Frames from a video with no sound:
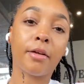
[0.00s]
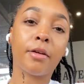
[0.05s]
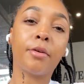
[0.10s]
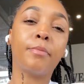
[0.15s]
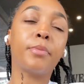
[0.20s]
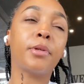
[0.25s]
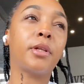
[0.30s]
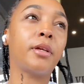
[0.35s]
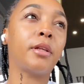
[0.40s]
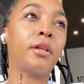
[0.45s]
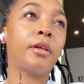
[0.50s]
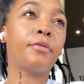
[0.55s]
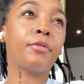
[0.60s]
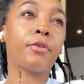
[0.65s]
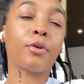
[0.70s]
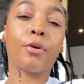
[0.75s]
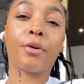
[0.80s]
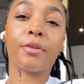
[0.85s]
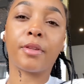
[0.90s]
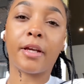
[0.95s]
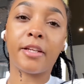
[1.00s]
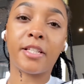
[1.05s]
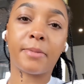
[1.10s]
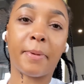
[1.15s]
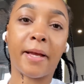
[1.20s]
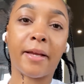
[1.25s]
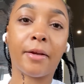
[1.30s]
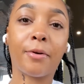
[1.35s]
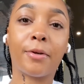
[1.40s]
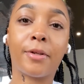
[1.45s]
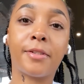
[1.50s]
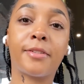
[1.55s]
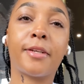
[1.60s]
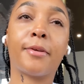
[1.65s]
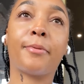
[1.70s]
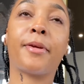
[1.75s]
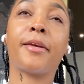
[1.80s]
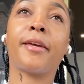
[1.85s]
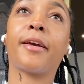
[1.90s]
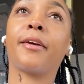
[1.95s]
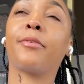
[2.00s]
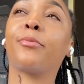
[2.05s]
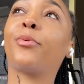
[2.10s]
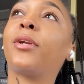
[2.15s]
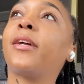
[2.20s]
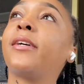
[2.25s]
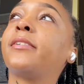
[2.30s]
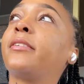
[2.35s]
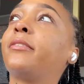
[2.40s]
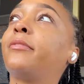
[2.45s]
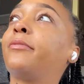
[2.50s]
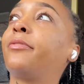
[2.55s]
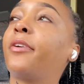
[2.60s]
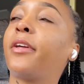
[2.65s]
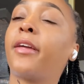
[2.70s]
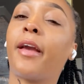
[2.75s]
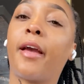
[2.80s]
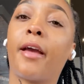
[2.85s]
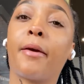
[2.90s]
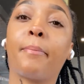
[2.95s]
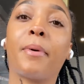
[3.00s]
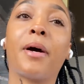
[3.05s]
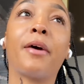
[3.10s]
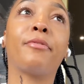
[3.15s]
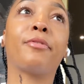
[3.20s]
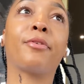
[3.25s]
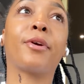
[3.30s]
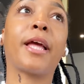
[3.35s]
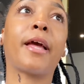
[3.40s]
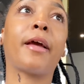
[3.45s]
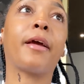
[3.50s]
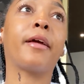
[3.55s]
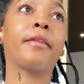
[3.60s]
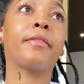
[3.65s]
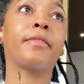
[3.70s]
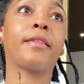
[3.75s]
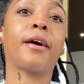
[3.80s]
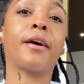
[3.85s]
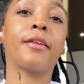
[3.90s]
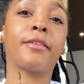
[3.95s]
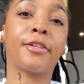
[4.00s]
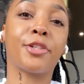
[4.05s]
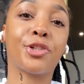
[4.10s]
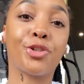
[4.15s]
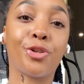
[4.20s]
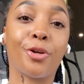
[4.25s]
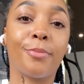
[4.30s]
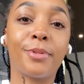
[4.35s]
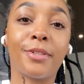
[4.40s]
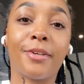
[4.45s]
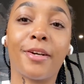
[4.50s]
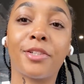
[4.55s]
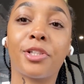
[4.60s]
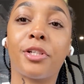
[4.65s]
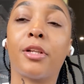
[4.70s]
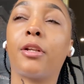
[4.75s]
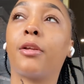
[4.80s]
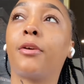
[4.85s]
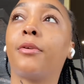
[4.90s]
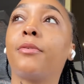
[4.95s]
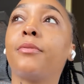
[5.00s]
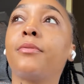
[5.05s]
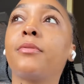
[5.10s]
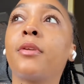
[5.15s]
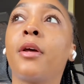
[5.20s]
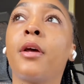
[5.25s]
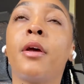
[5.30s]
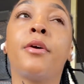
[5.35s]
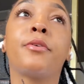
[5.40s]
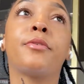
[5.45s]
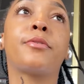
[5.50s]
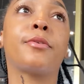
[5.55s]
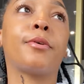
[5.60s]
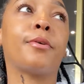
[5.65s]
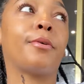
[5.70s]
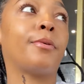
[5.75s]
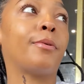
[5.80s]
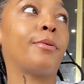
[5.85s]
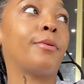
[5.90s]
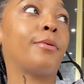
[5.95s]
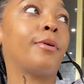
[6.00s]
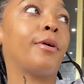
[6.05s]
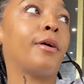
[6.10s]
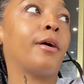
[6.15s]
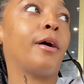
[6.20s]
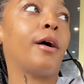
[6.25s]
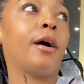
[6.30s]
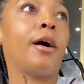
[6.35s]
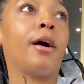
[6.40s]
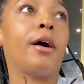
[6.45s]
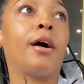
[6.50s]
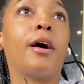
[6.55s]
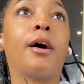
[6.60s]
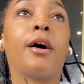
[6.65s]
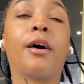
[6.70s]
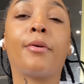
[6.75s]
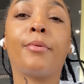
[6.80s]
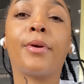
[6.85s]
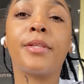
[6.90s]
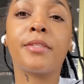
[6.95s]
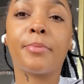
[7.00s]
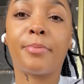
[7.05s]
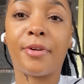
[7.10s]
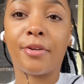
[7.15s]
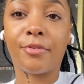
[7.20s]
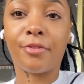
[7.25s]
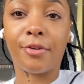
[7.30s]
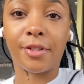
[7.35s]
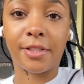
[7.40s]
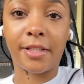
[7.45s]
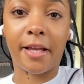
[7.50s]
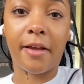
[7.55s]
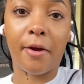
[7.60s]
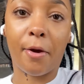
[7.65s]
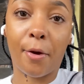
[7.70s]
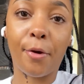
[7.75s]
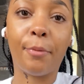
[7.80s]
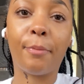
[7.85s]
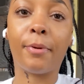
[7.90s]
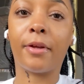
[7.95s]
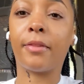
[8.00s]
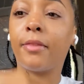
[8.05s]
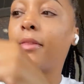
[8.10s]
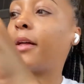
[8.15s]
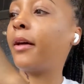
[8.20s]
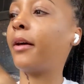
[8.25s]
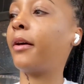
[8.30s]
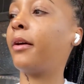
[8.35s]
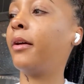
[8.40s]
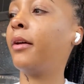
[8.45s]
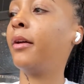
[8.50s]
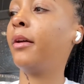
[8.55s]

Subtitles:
actually think we forgot that it's bank holiday weekend. Well, I did forget, but I forget that the shops are actually closed. So I went to breakfast hoping that